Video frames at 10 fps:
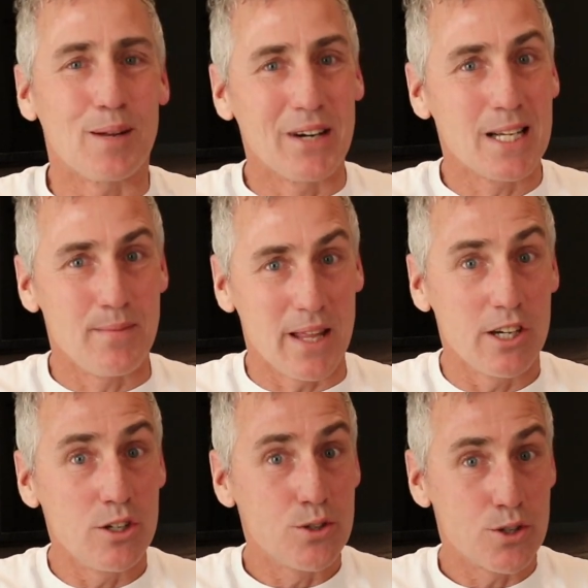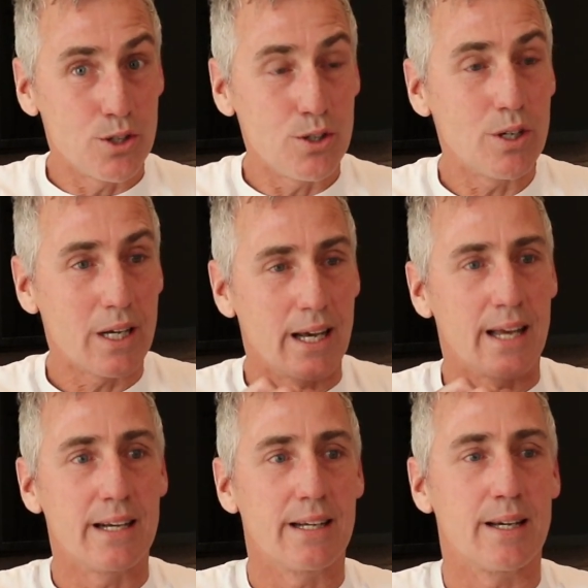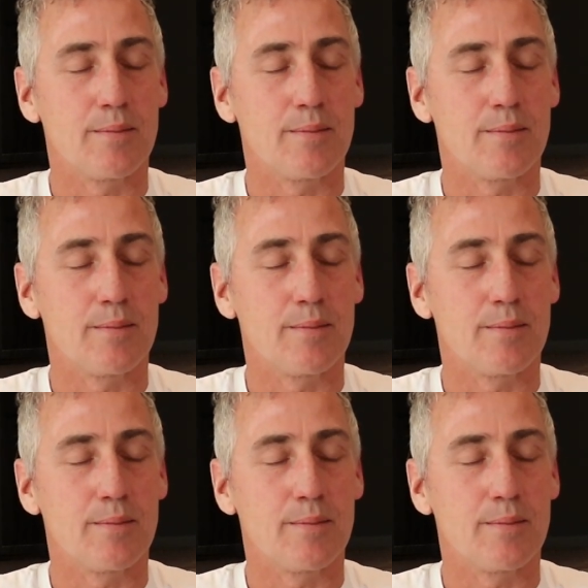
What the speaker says: I'll bring some other news too, and